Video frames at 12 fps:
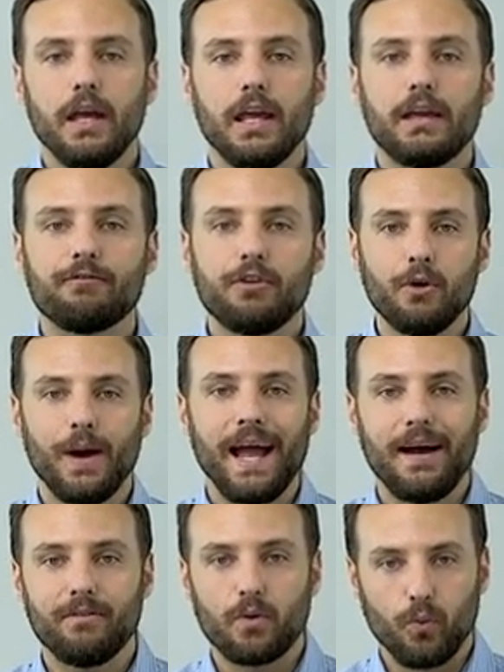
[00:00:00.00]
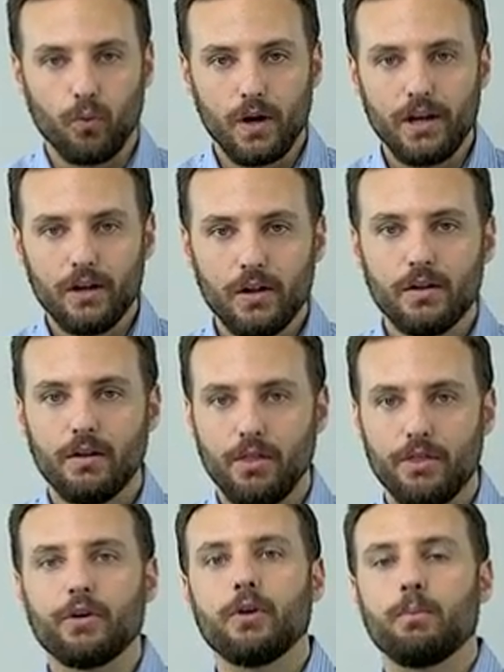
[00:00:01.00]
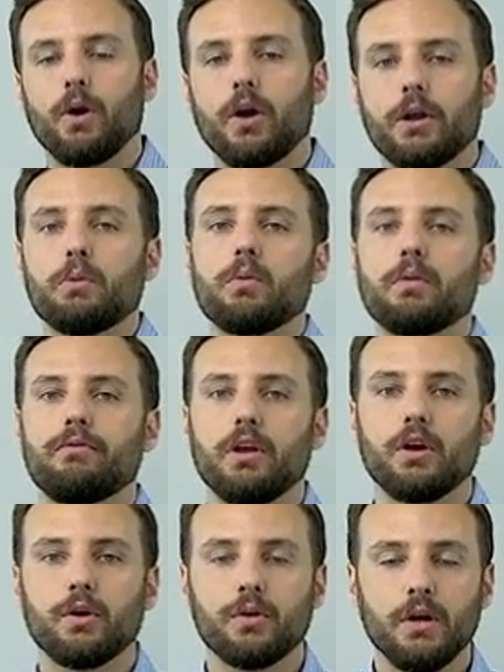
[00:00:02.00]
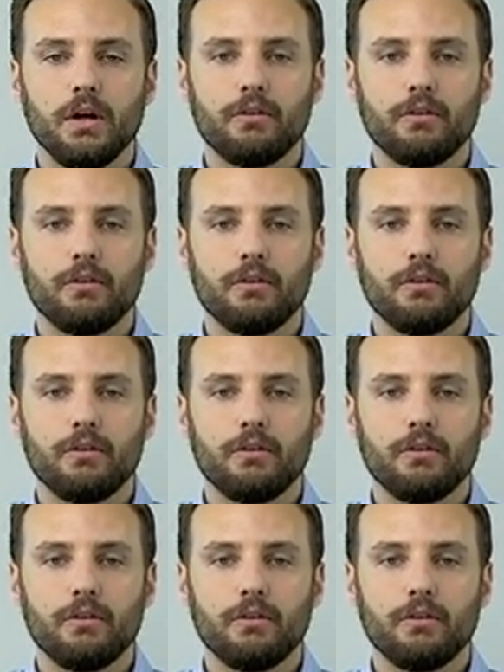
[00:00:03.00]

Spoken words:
if you have a real third-party review